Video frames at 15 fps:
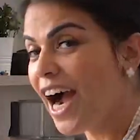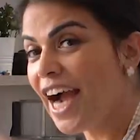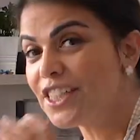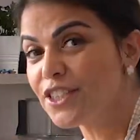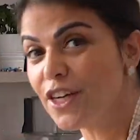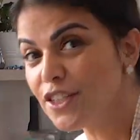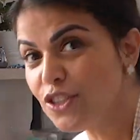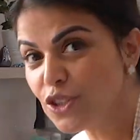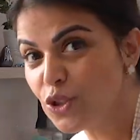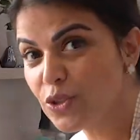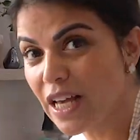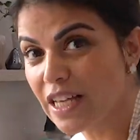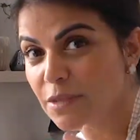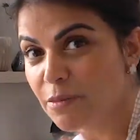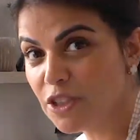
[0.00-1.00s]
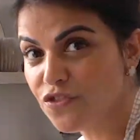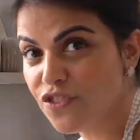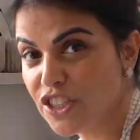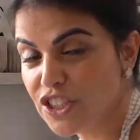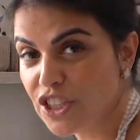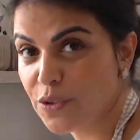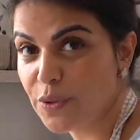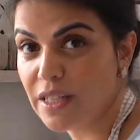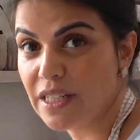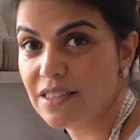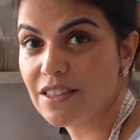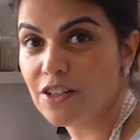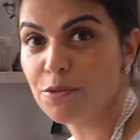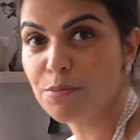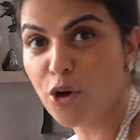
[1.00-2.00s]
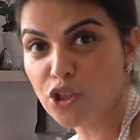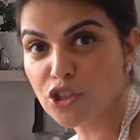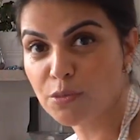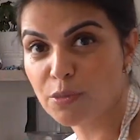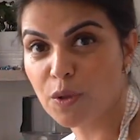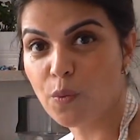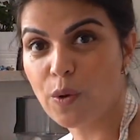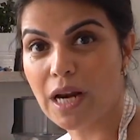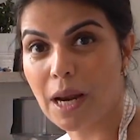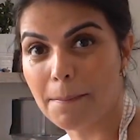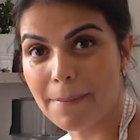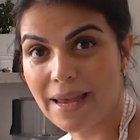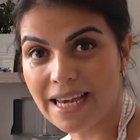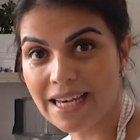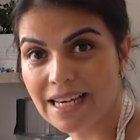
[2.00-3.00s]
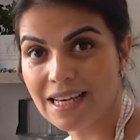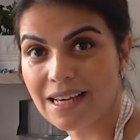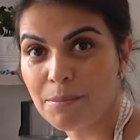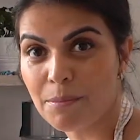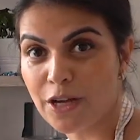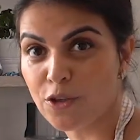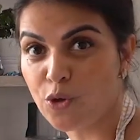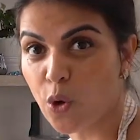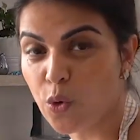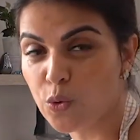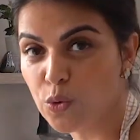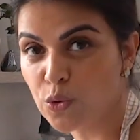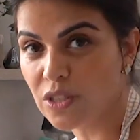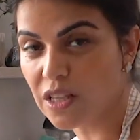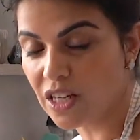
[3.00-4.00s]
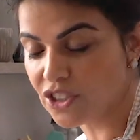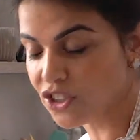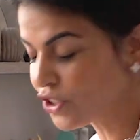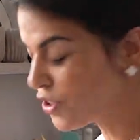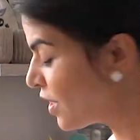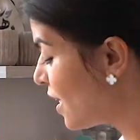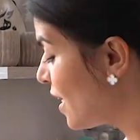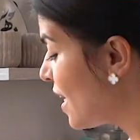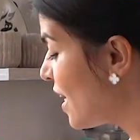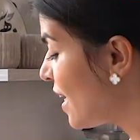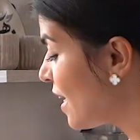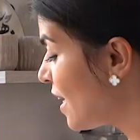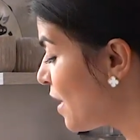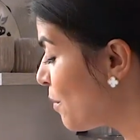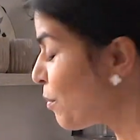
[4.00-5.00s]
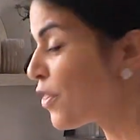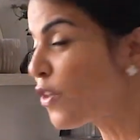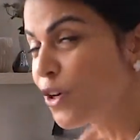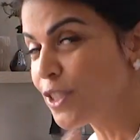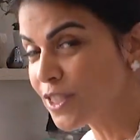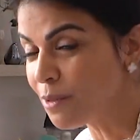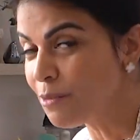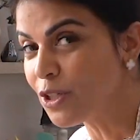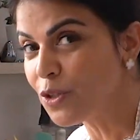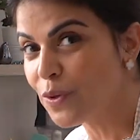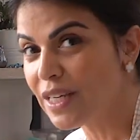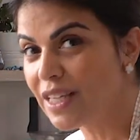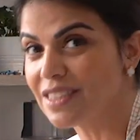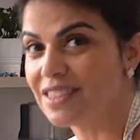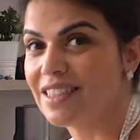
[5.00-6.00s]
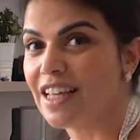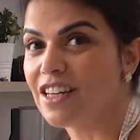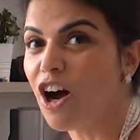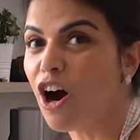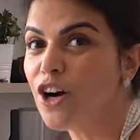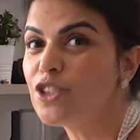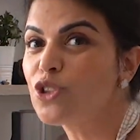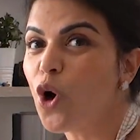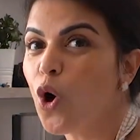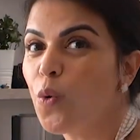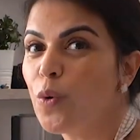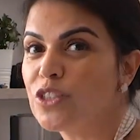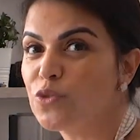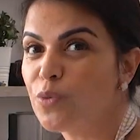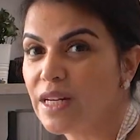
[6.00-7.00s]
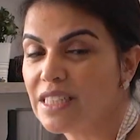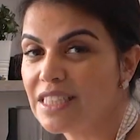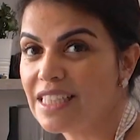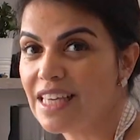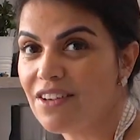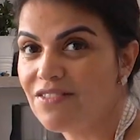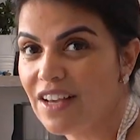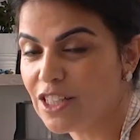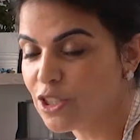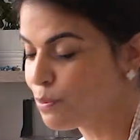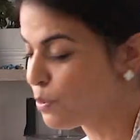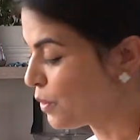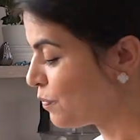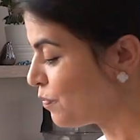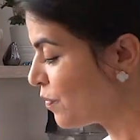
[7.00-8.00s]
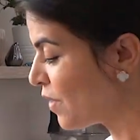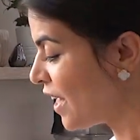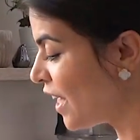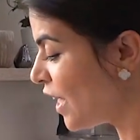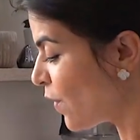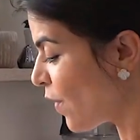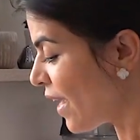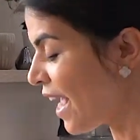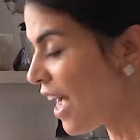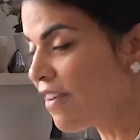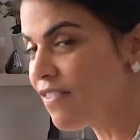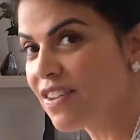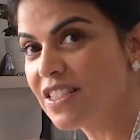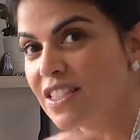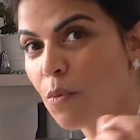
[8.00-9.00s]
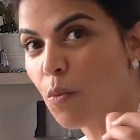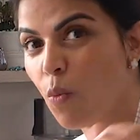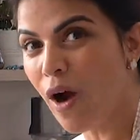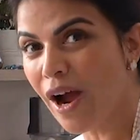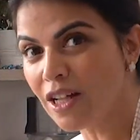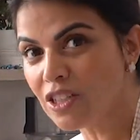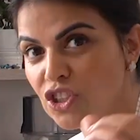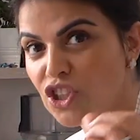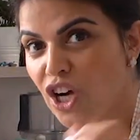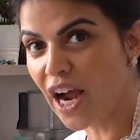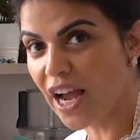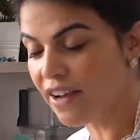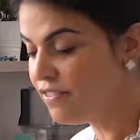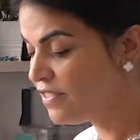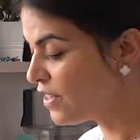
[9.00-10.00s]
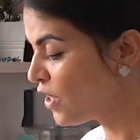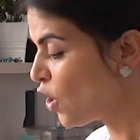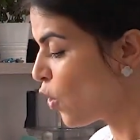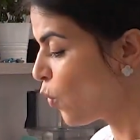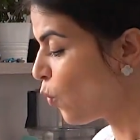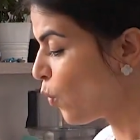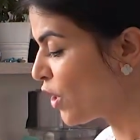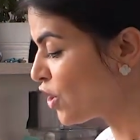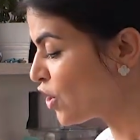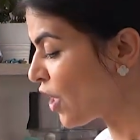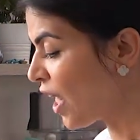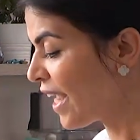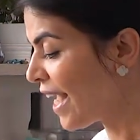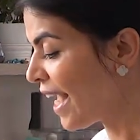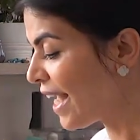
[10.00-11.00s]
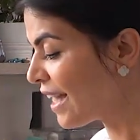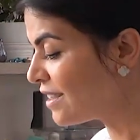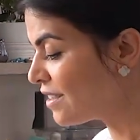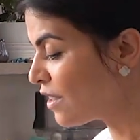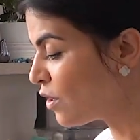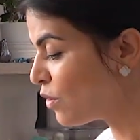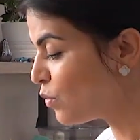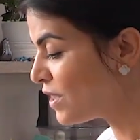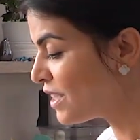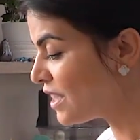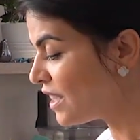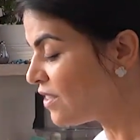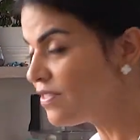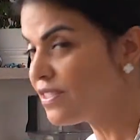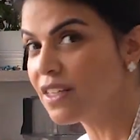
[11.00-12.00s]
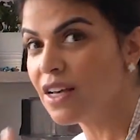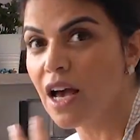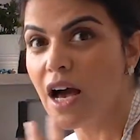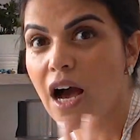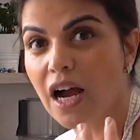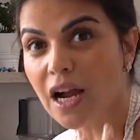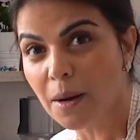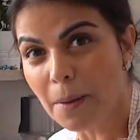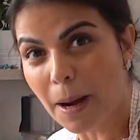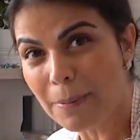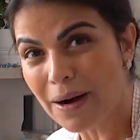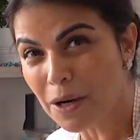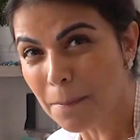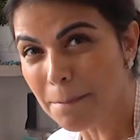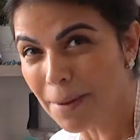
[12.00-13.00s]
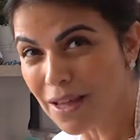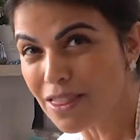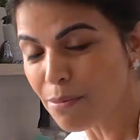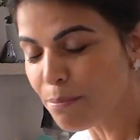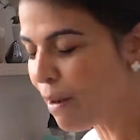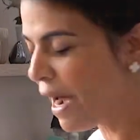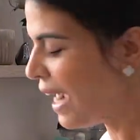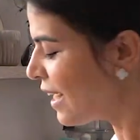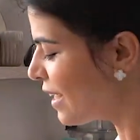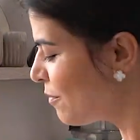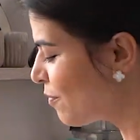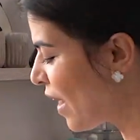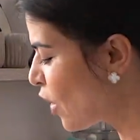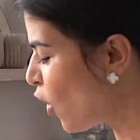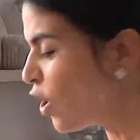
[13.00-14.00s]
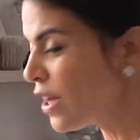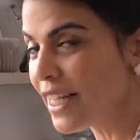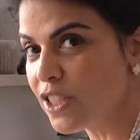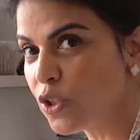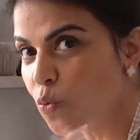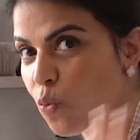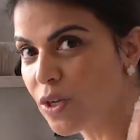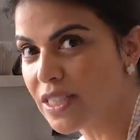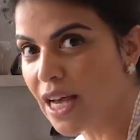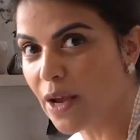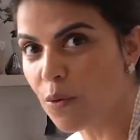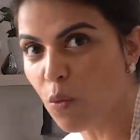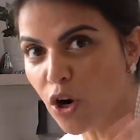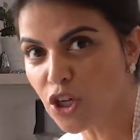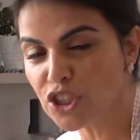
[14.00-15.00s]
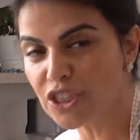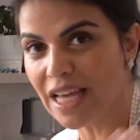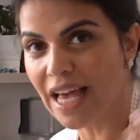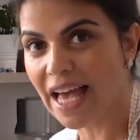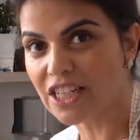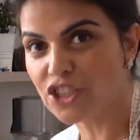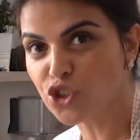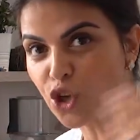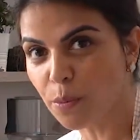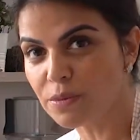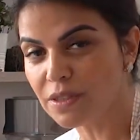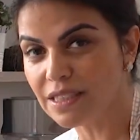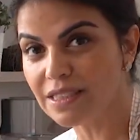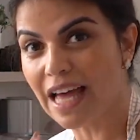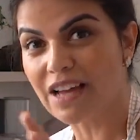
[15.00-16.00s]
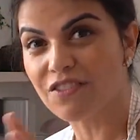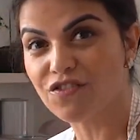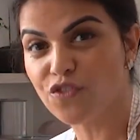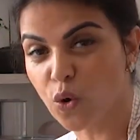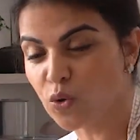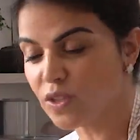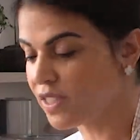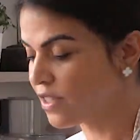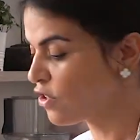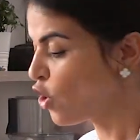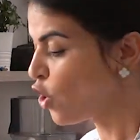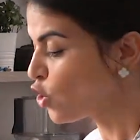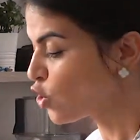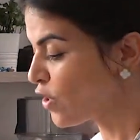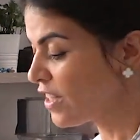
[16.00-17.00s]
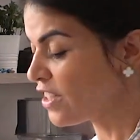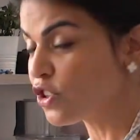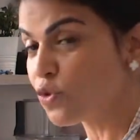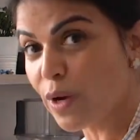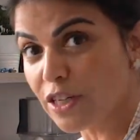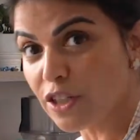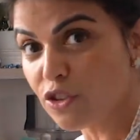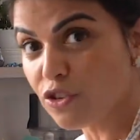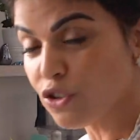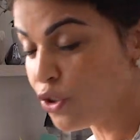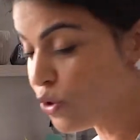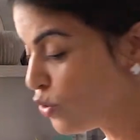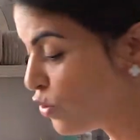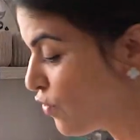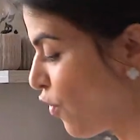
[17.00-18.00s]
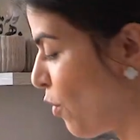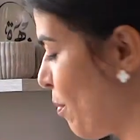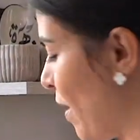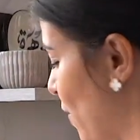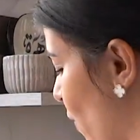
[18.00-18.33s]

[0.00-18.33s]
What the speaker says: I try to use as much fresh ingredients as possible when I make my Noruz lunch, but there are some ingredients that aren't always readily available. Here I have some wild chives, which I had received about a month back, and all I did was I washed and chopped it and froze it so that it's ready to use for my